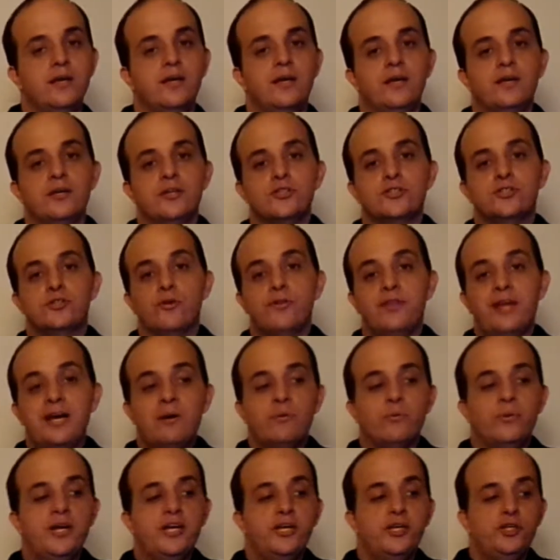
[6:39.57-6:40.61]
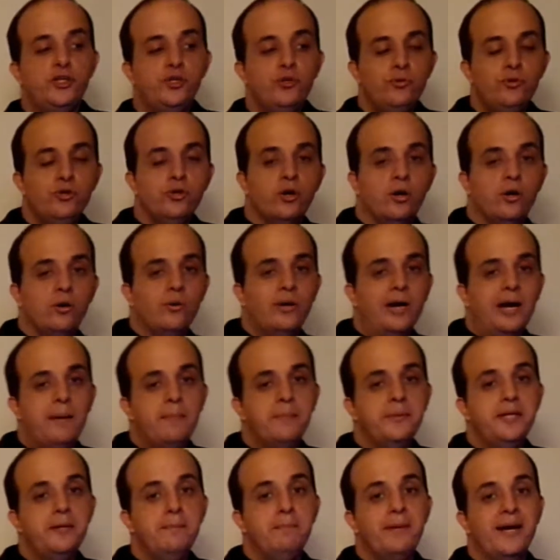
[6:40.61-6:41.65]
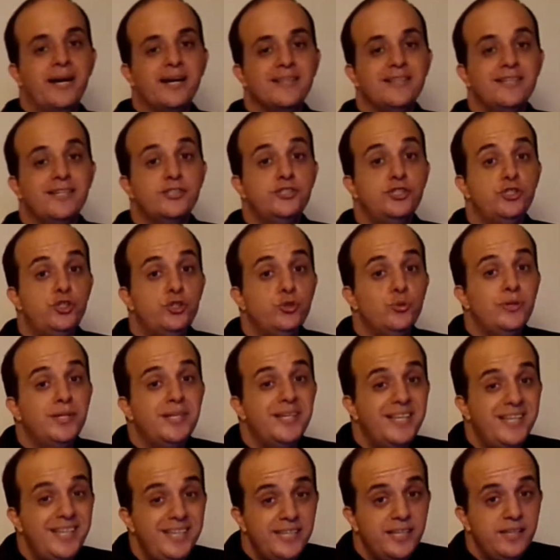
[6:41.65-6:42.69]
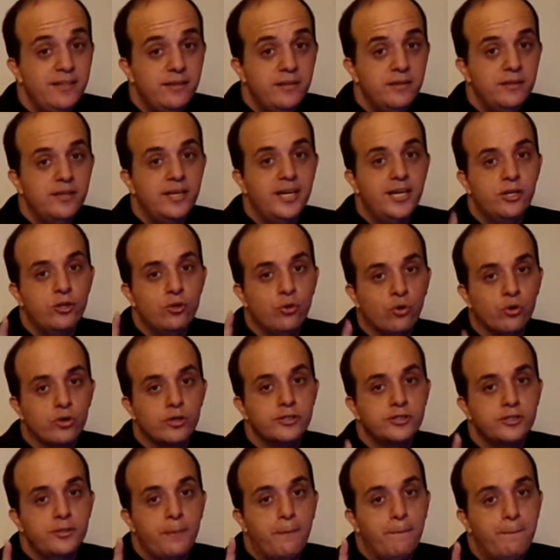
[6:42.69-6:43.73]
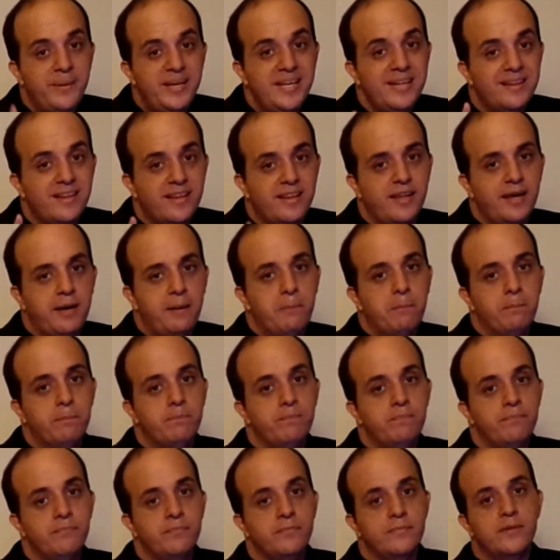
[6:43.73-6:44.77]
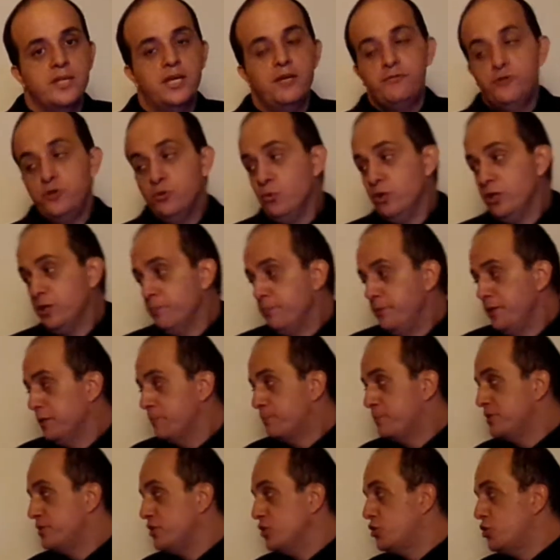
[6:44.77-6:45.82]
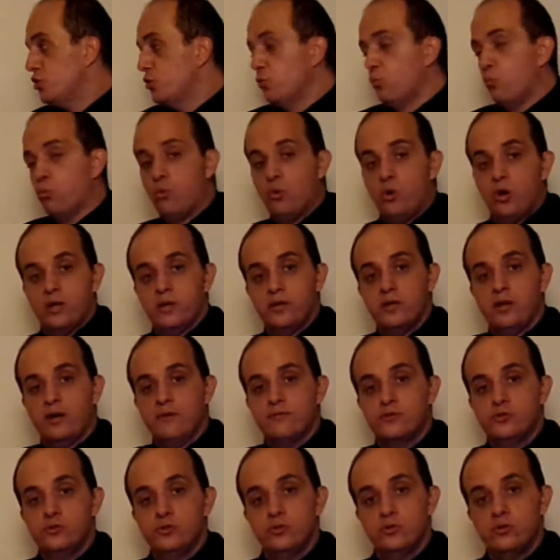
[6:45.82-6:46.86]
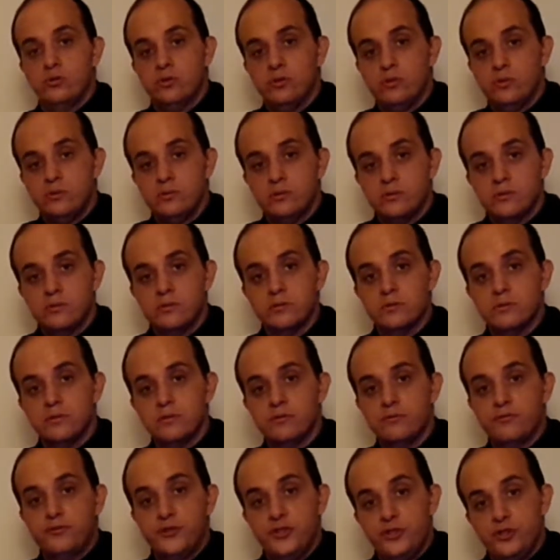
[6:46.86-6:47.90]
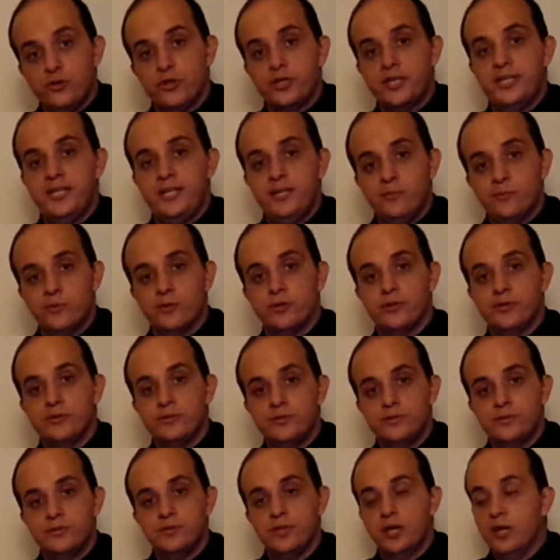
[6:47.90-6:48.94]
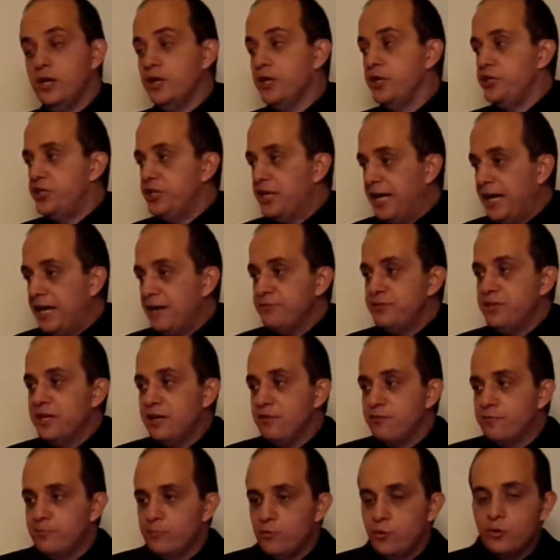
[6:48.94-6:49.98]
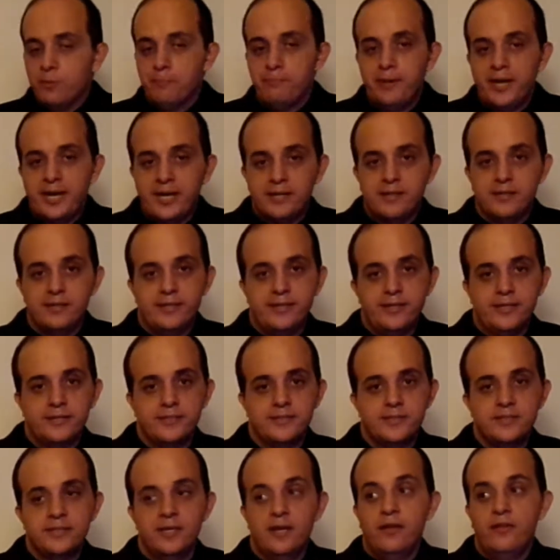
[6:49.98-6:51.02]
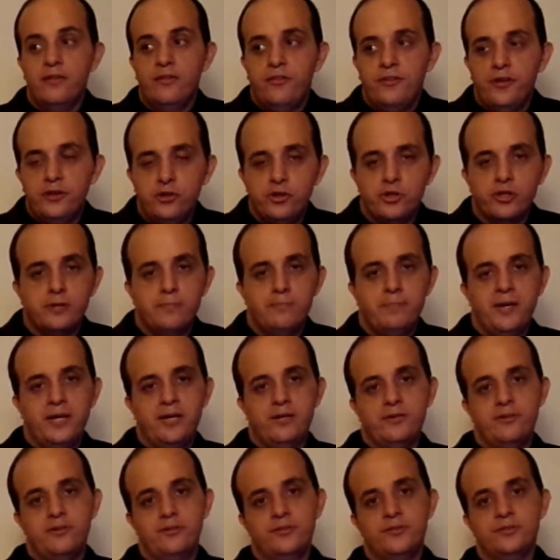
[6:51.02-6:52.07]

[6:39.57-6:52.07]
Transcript: so that way you know how many backlinks you need in order to beat them. If you want to be in position 1 of Google for your keywords, you have to have more backlinks than your competitors.